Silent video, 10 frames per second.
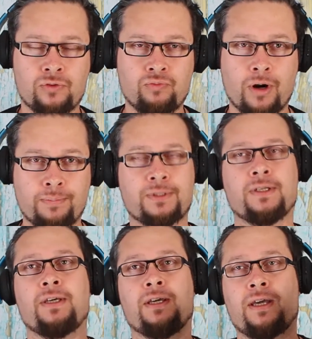dropped
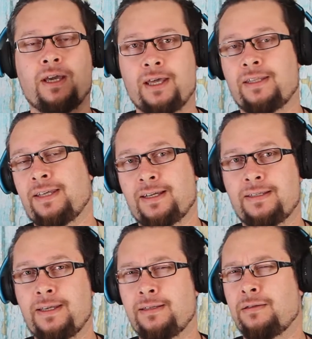the second
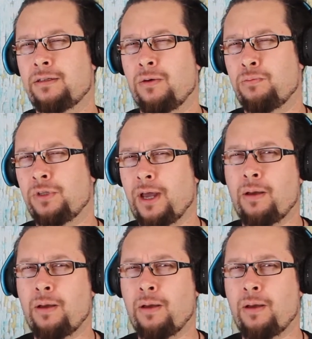season, so